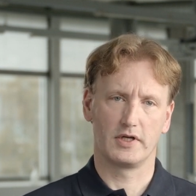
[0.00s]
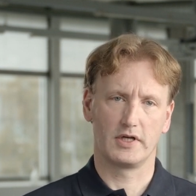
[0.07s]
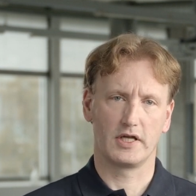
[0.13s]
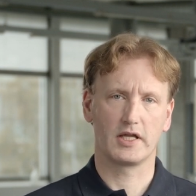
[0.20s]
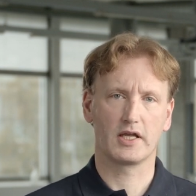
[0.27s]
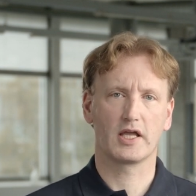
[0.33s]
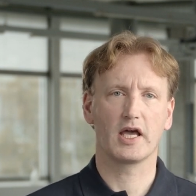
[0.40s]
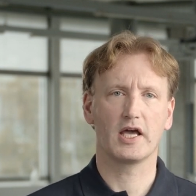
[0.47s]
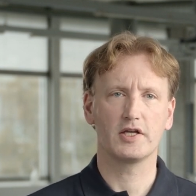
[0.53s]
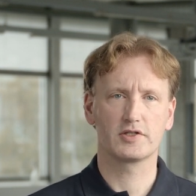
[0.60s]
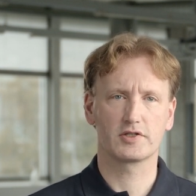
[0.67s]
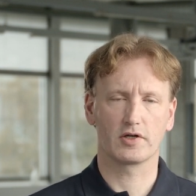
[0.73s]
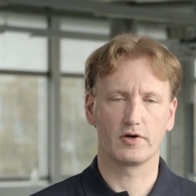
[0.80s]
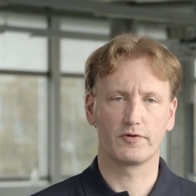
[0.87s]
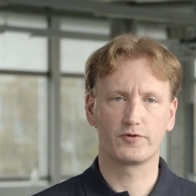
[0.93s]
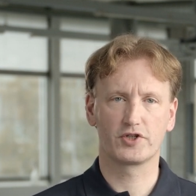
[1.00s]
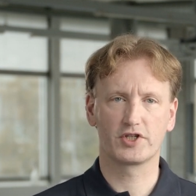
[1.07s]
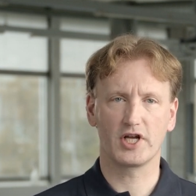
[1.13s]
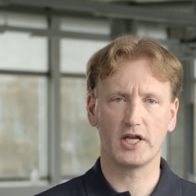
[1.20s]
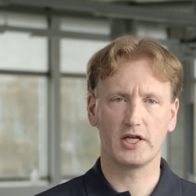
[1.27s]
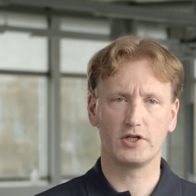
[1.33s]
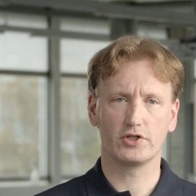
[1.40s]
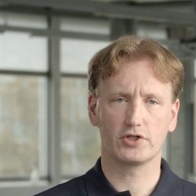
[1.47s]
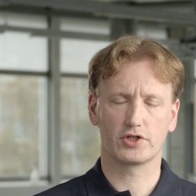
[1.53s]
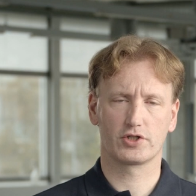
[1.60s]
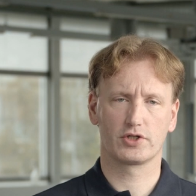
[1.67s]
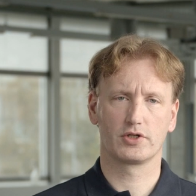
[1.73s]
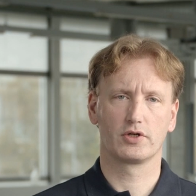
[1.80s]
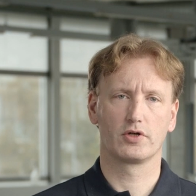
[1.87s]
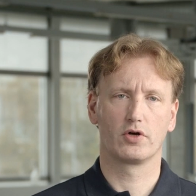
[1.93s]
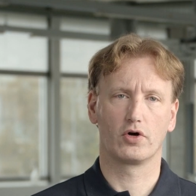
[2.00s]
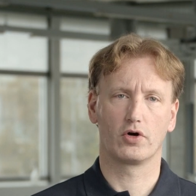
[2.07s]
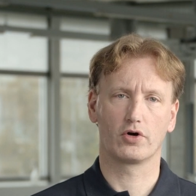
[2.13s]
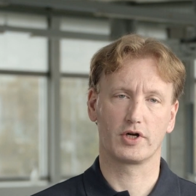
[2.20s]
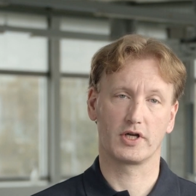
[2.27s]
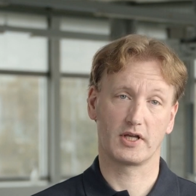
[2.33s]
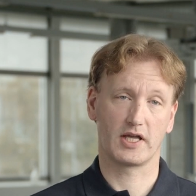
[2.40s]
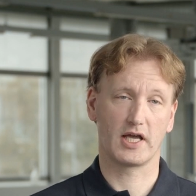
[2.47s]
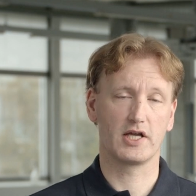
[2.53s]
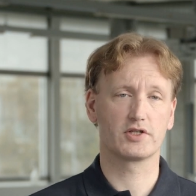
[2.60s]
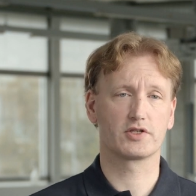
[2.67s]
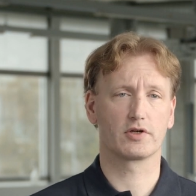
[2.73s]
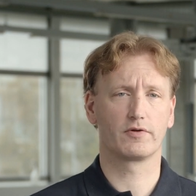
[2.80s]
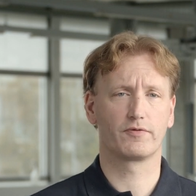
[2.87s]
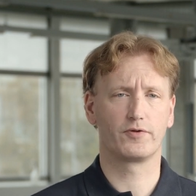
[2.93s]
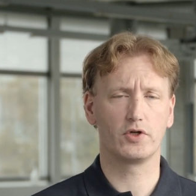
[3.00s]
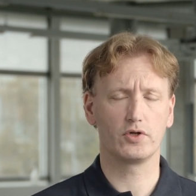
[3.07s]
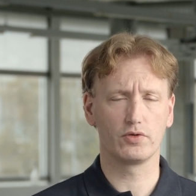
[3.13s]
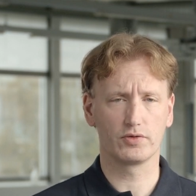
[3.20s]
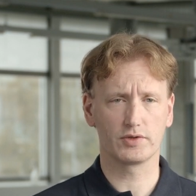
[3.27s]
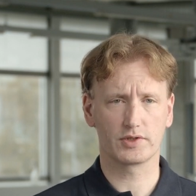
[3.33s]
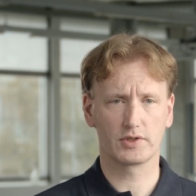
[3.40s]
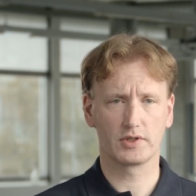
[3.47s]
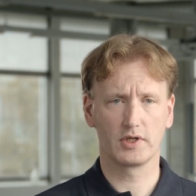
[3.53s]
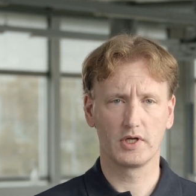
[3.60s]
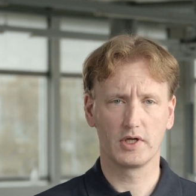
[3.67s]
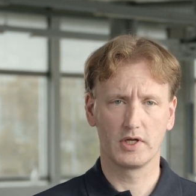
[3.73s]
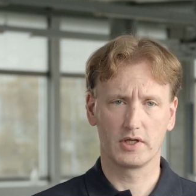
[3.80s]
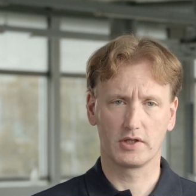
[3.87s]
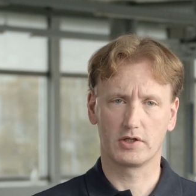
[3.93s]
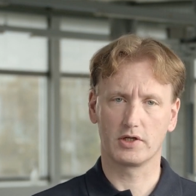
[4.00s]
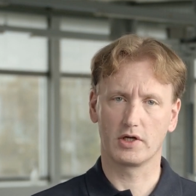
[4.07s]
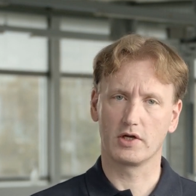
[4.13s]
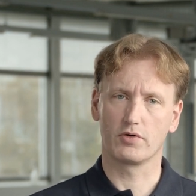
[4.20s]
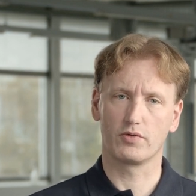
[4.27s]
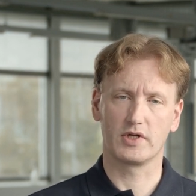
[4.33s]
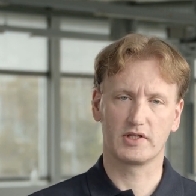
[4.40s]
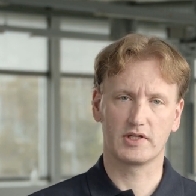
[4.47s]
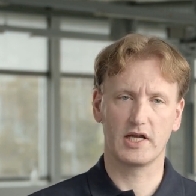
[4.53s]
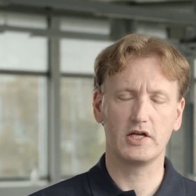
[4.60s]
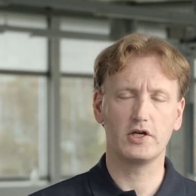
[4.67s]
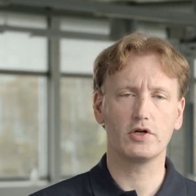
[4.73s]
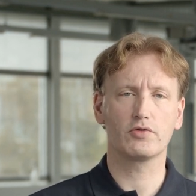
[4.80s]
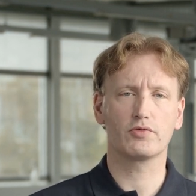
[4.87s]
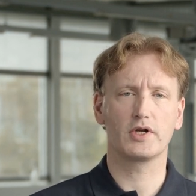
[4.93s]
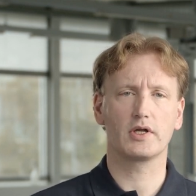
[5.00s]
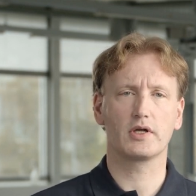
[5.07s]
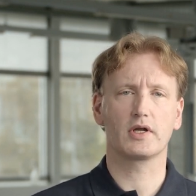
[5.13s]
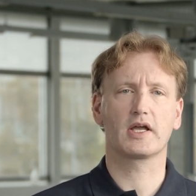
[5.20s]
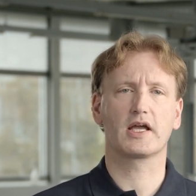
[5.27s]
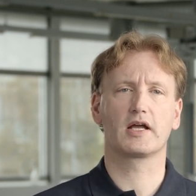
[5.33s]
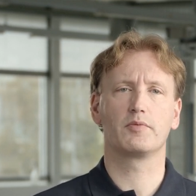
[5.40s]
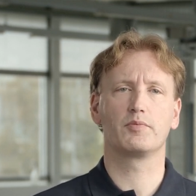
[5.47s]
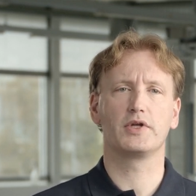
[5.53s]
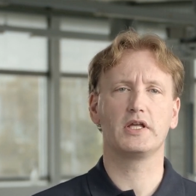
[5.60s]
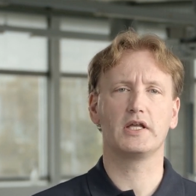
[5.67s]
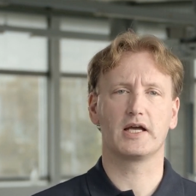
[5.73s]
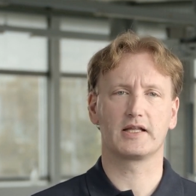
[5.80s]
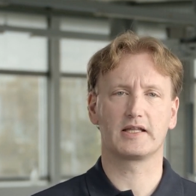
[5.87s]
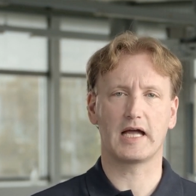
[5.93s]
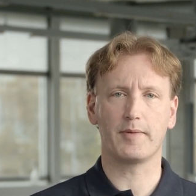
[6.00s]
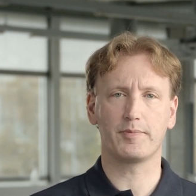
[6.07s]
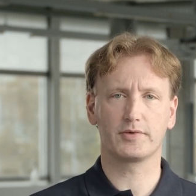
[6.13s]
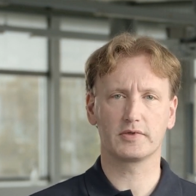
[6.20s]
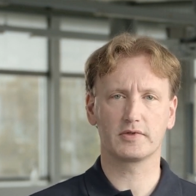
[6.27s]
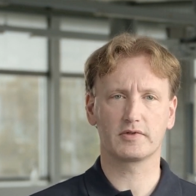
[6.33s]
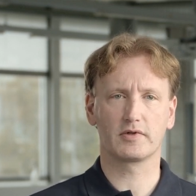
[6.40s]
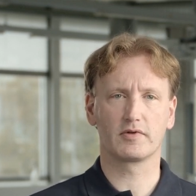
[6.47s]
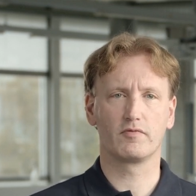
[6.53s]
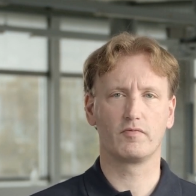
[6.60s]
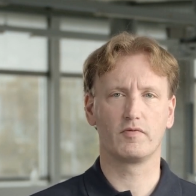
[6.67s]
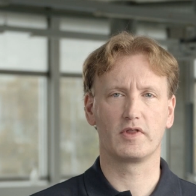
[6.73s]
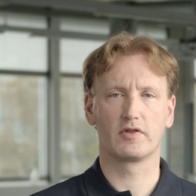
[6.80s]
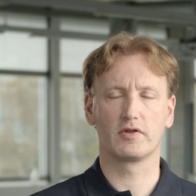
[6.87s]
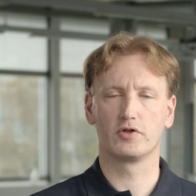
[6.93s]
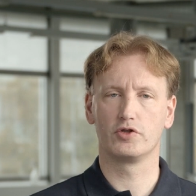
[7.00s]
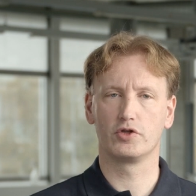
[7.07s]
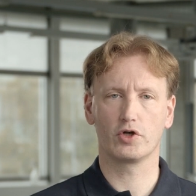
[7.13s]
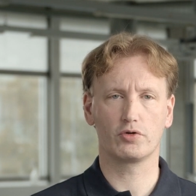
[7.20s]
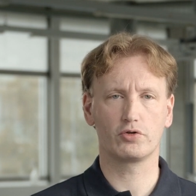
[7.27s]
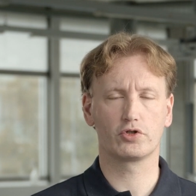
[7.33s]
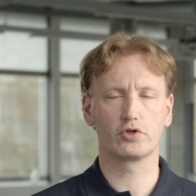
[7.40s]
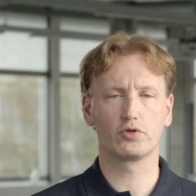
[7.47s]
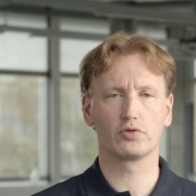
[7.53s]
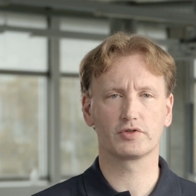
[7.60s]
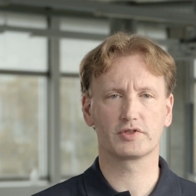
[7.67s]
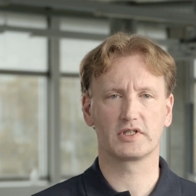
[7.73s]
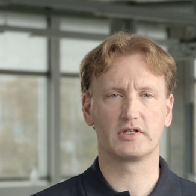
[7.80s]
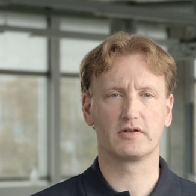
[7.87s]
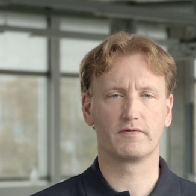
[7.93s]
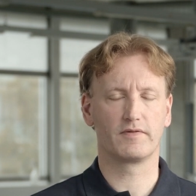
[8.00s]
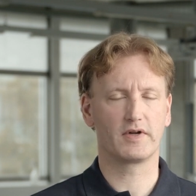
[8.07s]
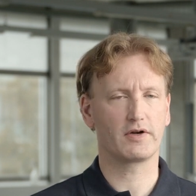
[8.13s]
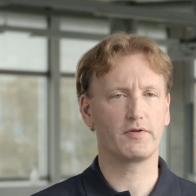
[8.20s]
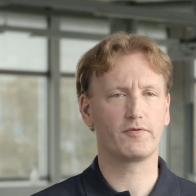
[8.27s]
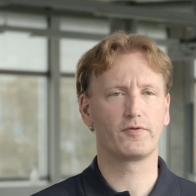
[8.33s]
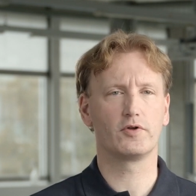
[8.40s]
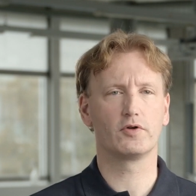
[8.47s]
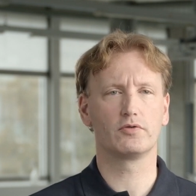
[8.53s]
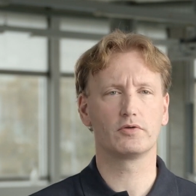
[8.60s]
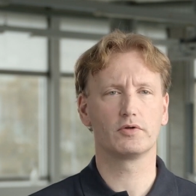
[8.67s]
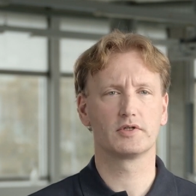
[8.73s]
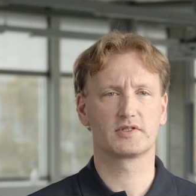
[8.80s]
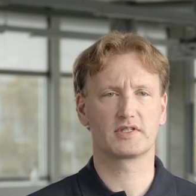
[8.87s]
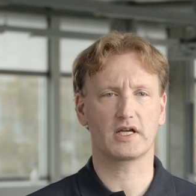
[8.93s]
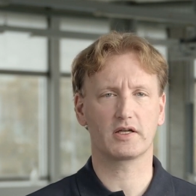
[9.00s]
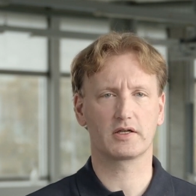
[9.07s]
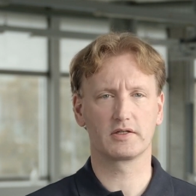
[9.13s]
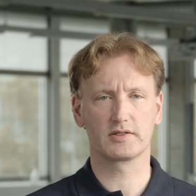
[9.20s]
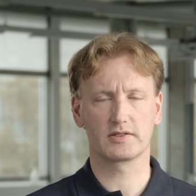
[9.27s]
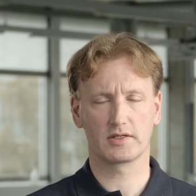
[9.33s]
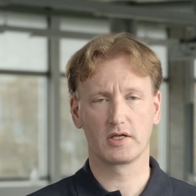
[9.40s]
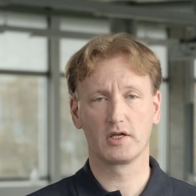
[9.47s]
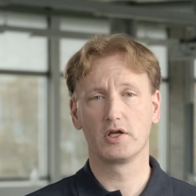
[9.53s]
In case of change or in case of use, the retaining ring can be adapted with no tools in a very few seconds